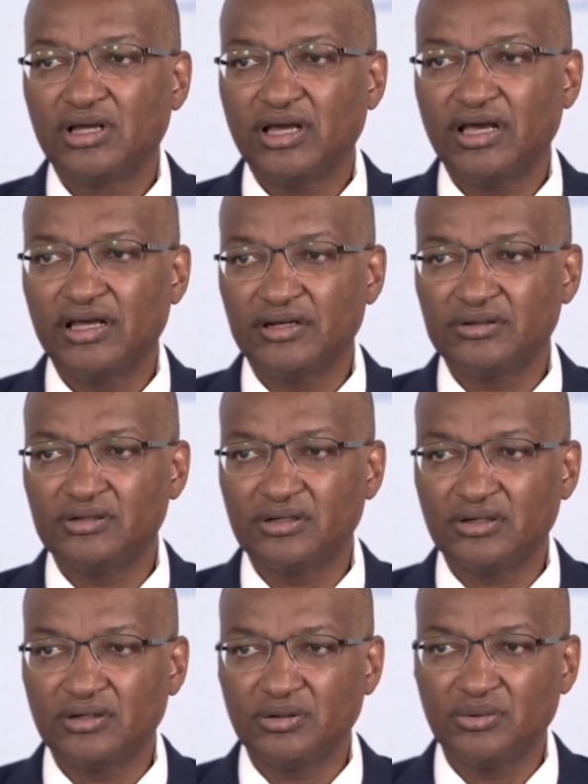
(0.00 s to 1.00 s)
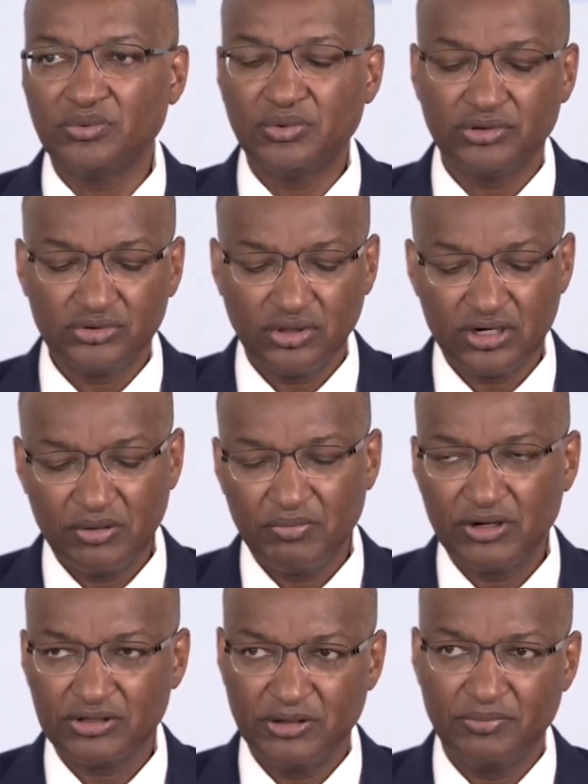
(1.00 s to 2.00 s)
And we'll talk
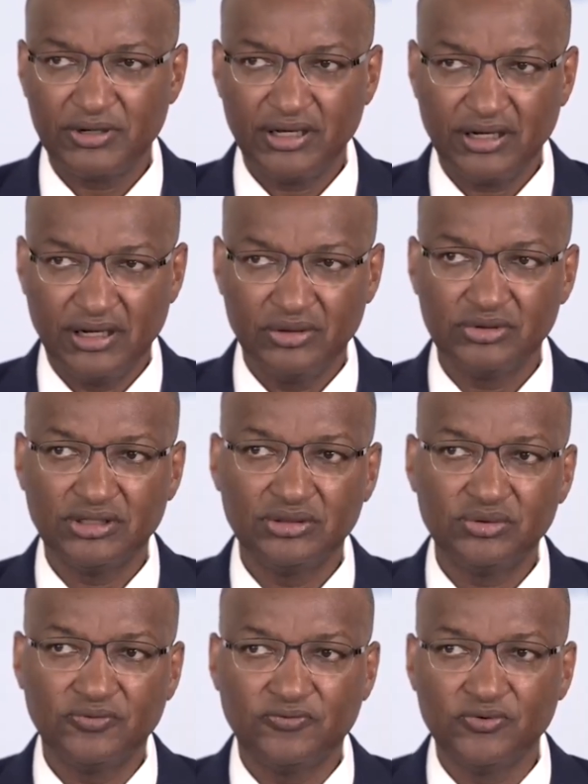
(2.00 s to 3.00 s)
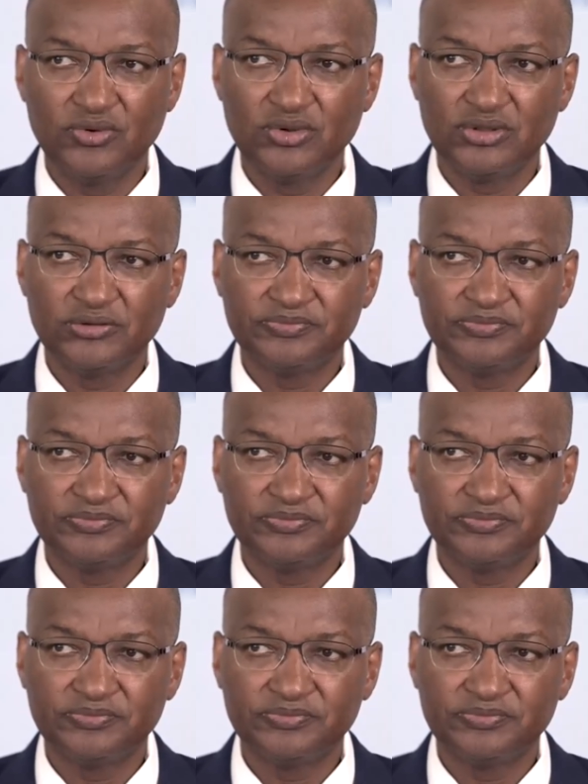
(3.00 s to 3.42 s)
about the breakout into food,